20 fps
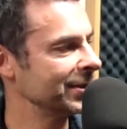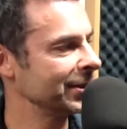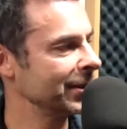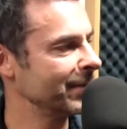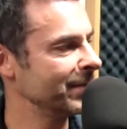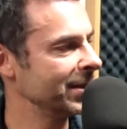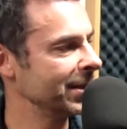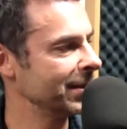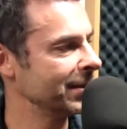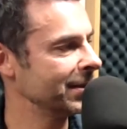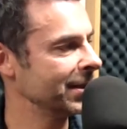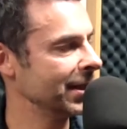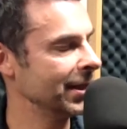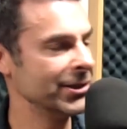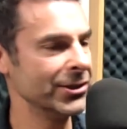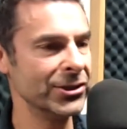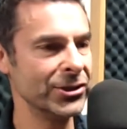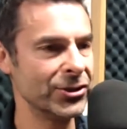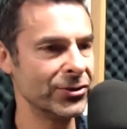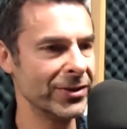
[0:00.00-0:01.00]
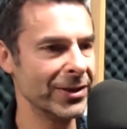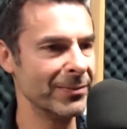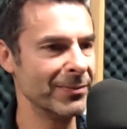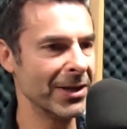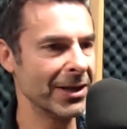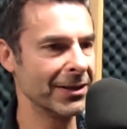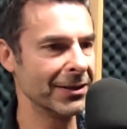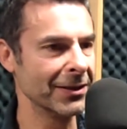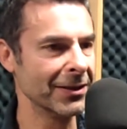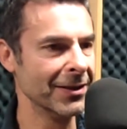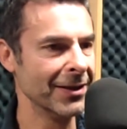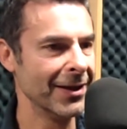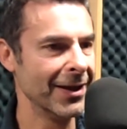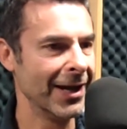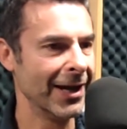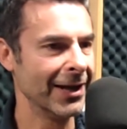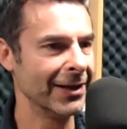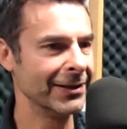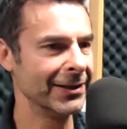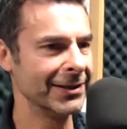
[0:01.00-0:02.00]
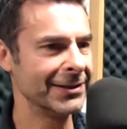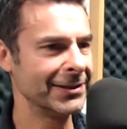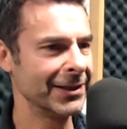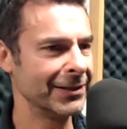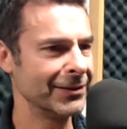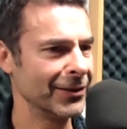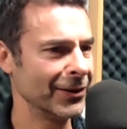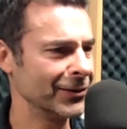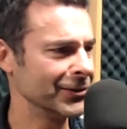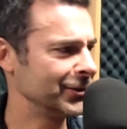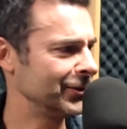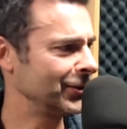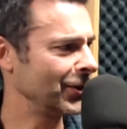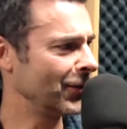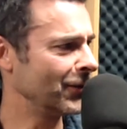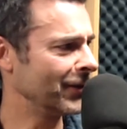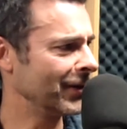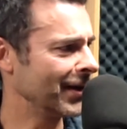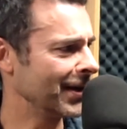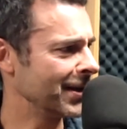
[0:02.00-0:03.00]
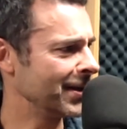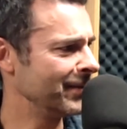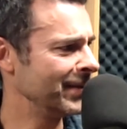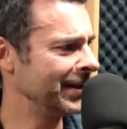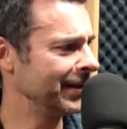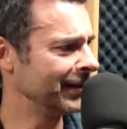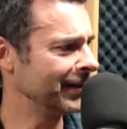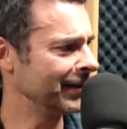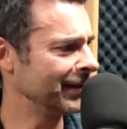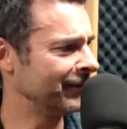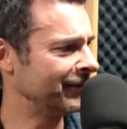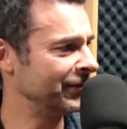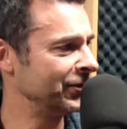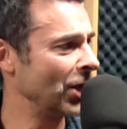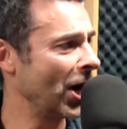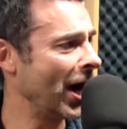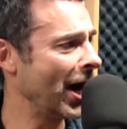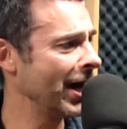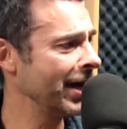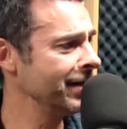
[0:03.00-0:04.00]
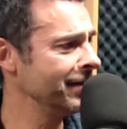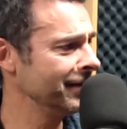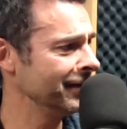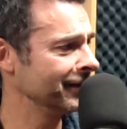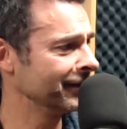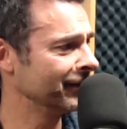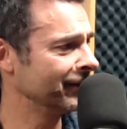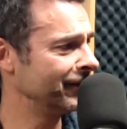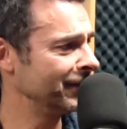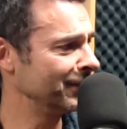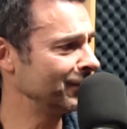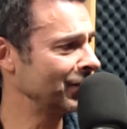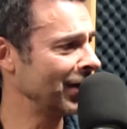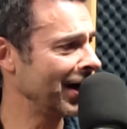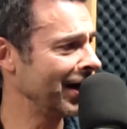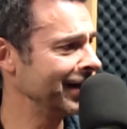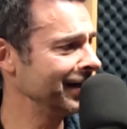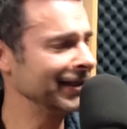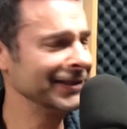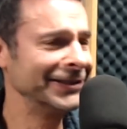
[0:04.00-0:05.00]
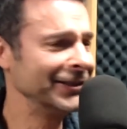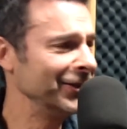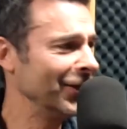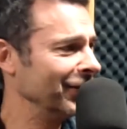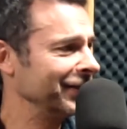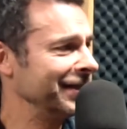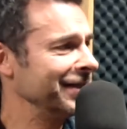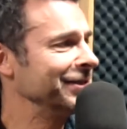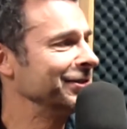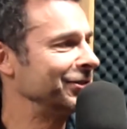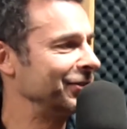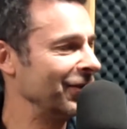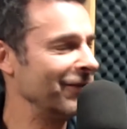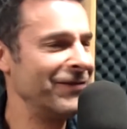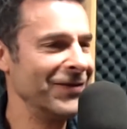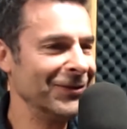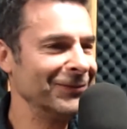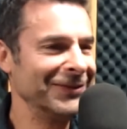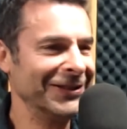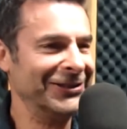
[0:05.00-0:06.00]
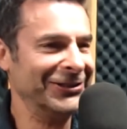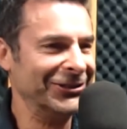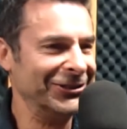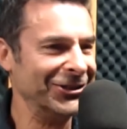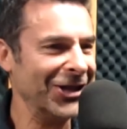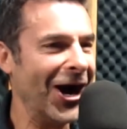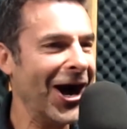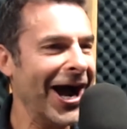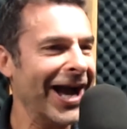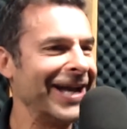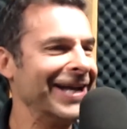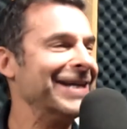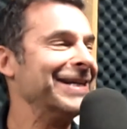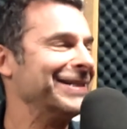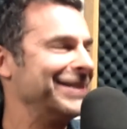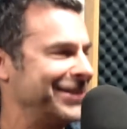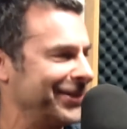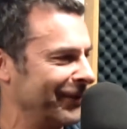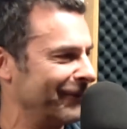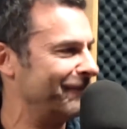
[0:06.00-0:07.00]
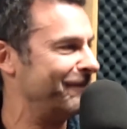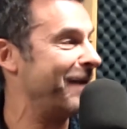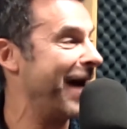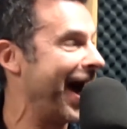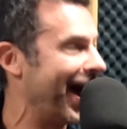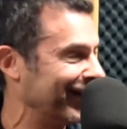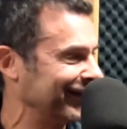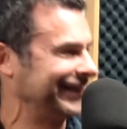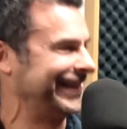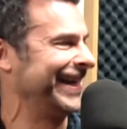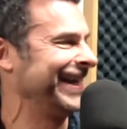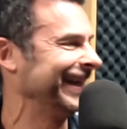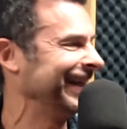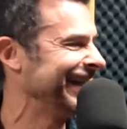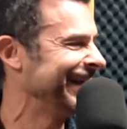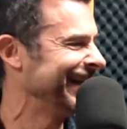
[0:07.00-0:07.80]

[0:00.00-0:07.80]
with somebody in the industry about it. And they said, so you mean it died? The film died? I said, no, it didn't. The film didn't die. It's about